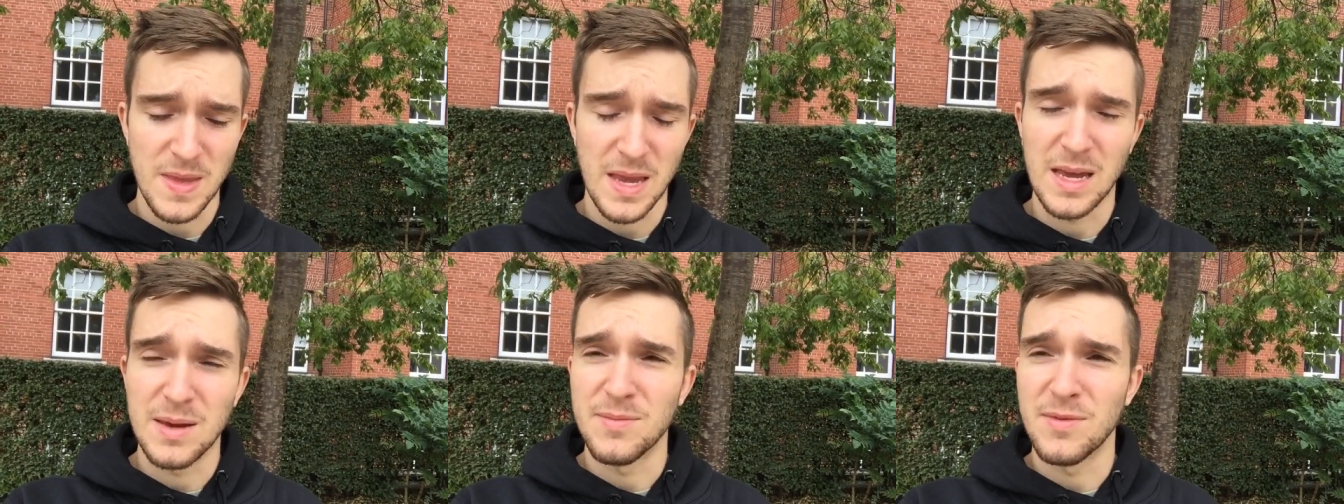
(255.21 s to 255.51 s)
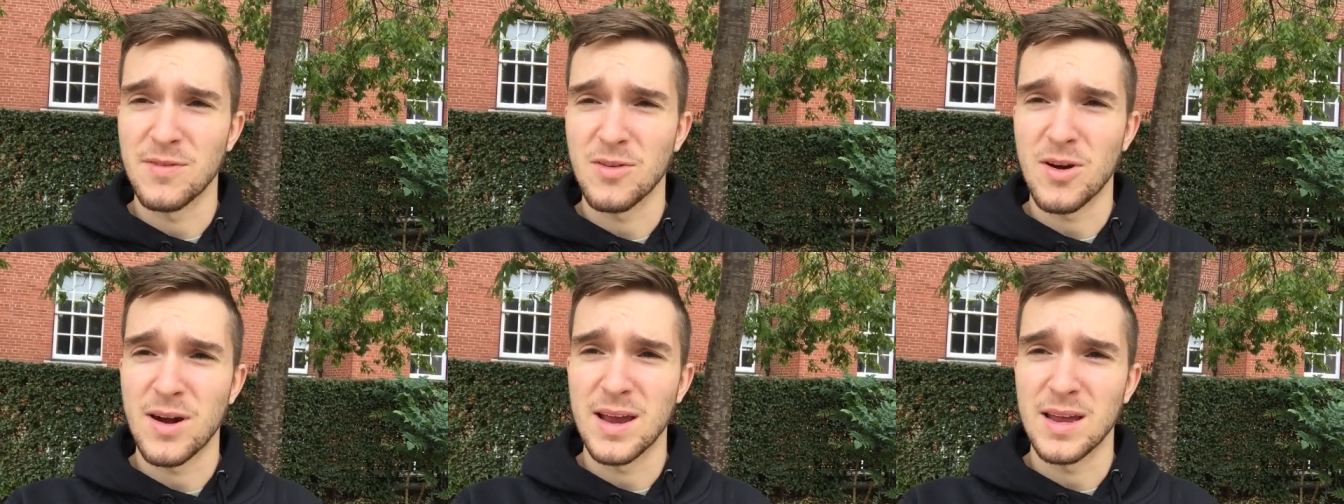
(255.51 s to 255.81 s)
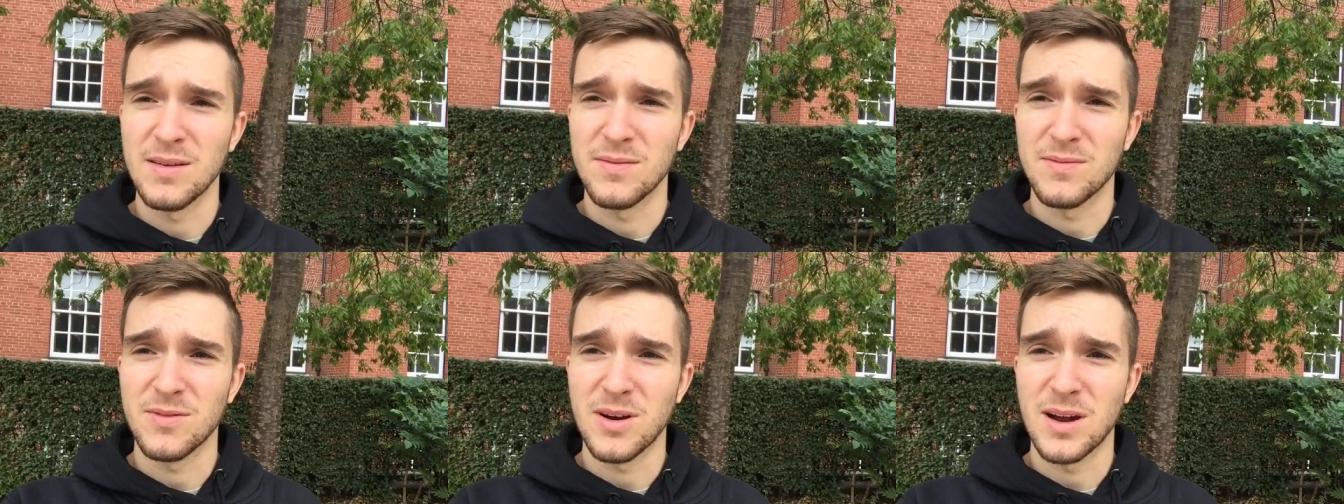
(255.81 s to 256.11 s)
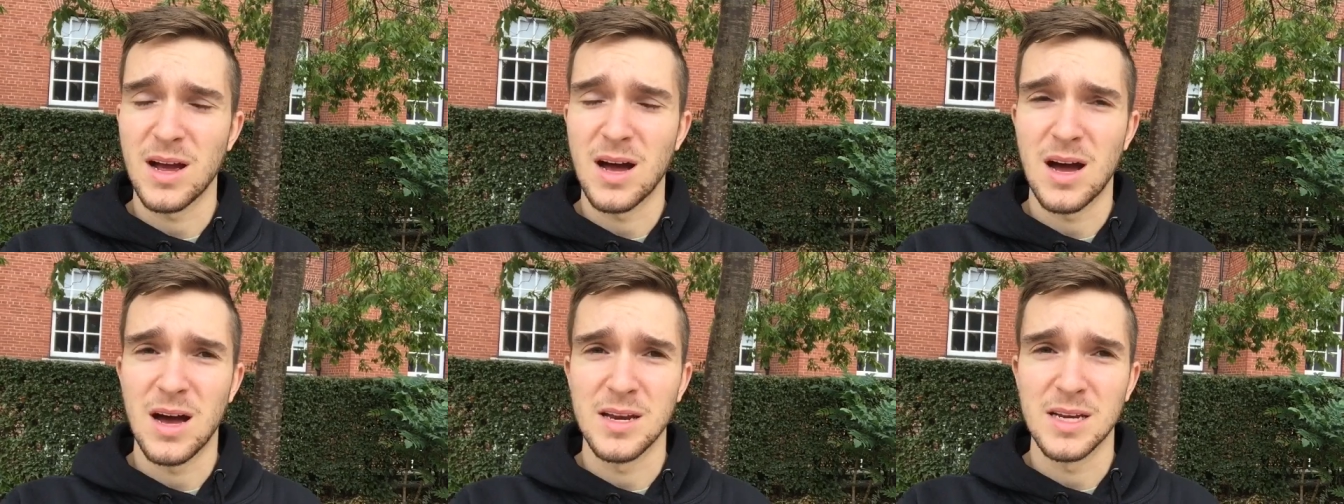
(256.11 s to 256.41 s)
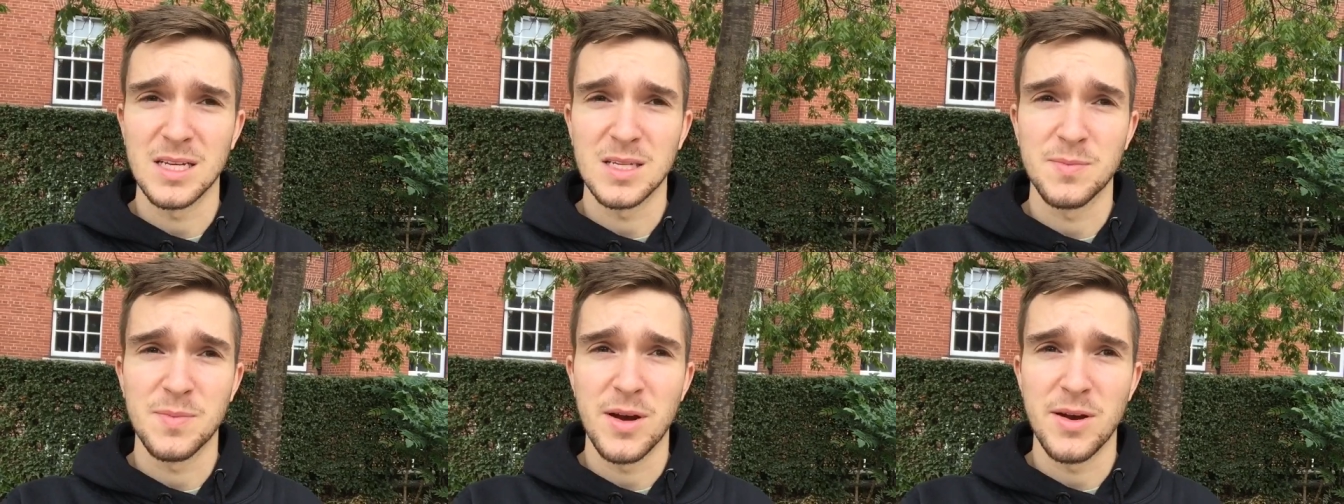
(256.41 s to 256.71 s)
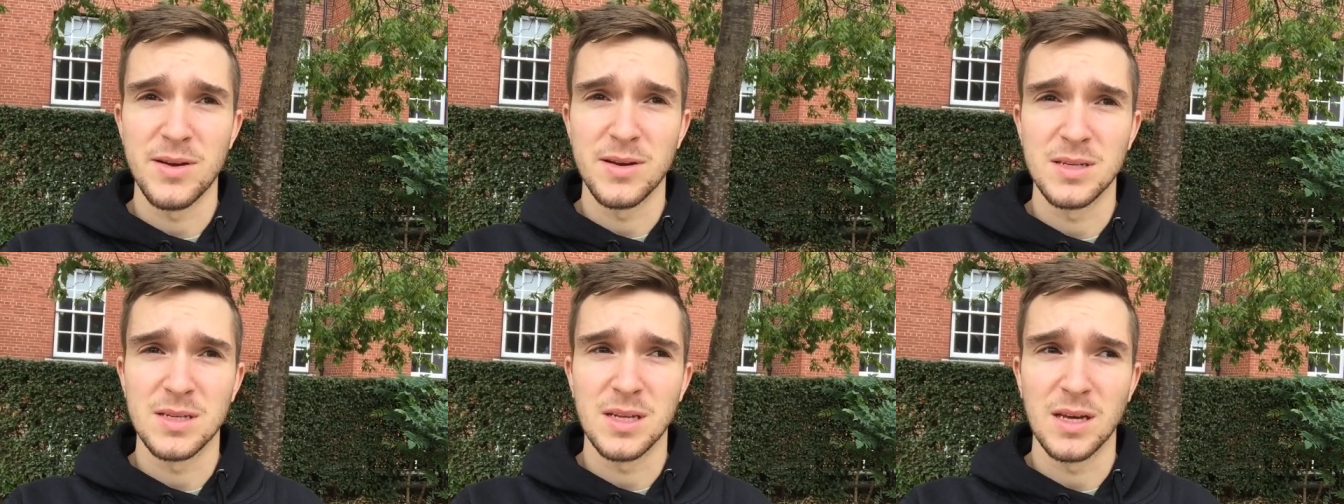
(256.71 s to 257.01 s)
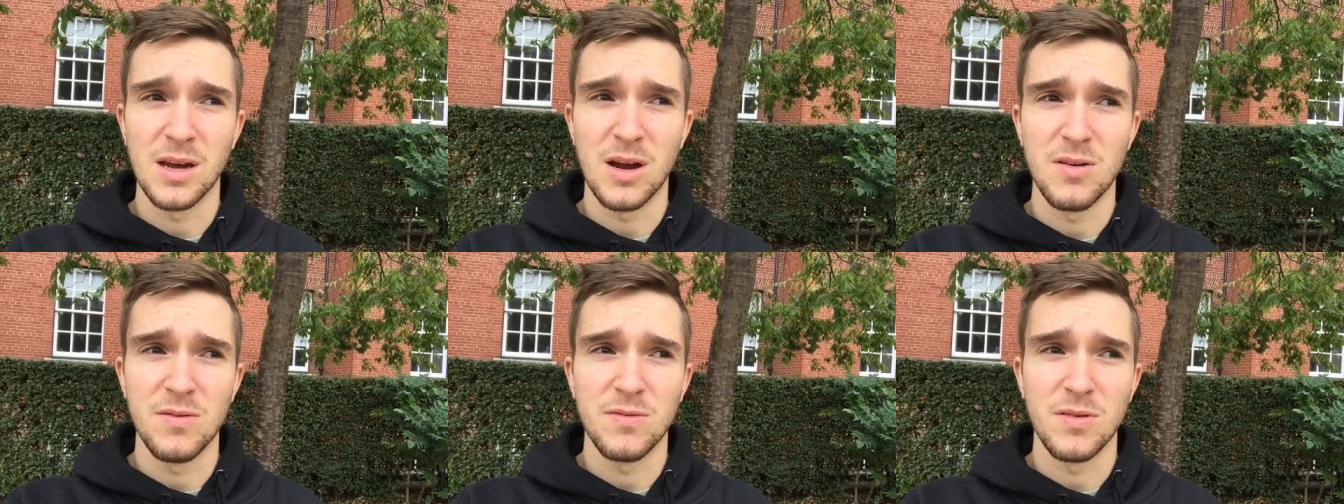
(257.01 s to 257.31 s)
It can be a very, very hard experience
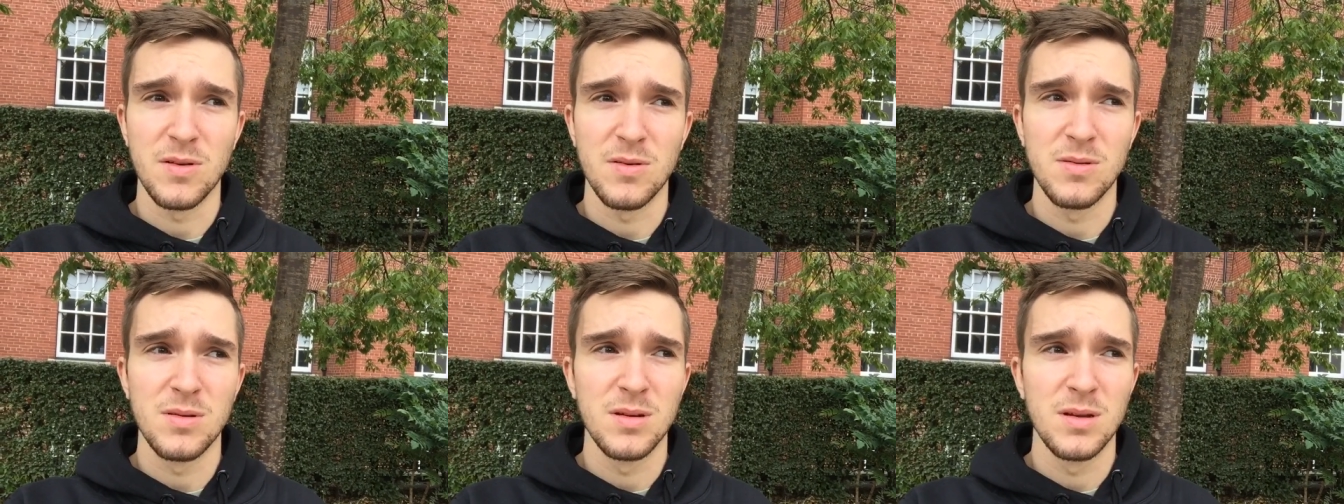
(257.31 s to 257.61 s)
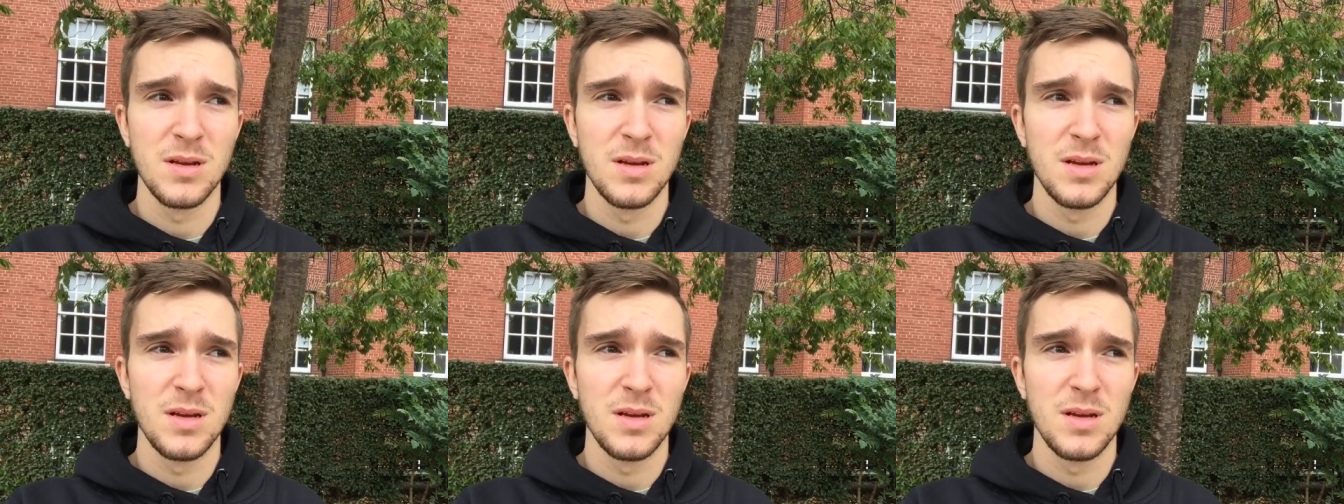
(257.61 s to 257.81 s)
to go through.